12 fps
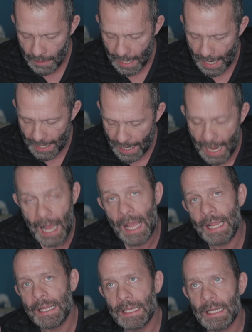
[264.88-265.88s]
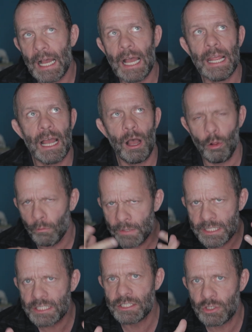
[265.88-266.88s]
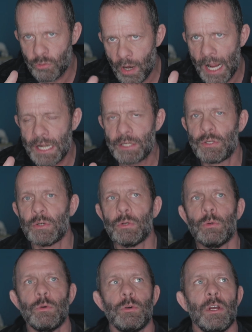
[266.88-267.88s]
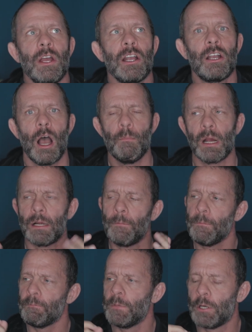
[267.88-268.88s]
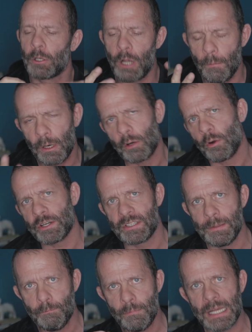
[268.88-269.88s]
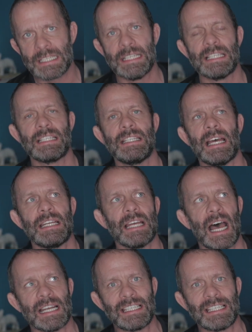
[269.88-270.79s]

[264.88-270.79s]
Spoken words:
I always try to come across the message that